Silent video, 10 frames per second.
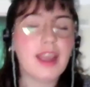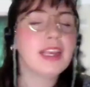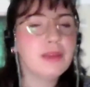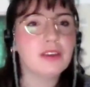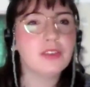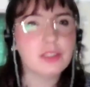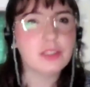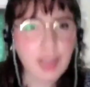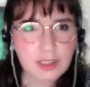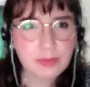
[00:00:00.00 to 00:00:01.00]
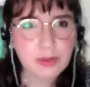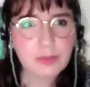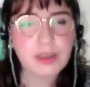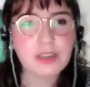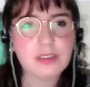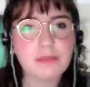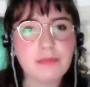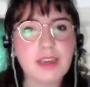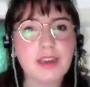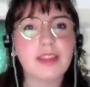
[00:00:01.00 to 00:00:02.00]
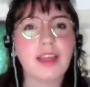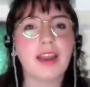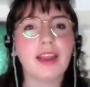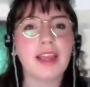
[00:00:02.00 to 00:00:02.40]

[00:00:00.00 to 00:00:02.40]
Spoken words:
it can be understandable, but it doesn't mean that